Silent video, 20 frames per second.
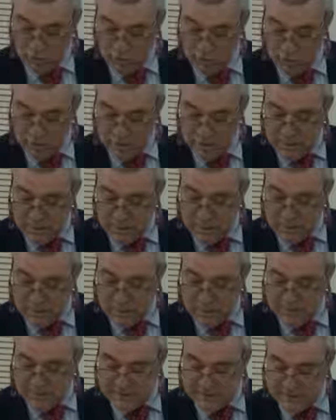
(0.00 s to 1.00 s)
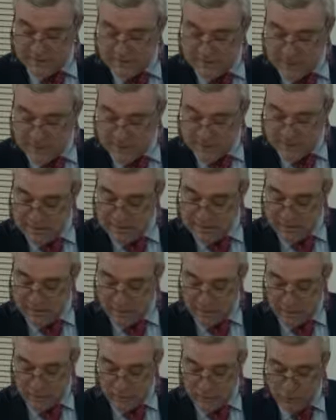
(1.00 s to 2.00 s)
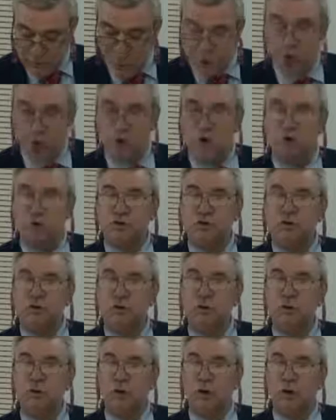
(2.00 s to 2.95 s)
member has explained about the cost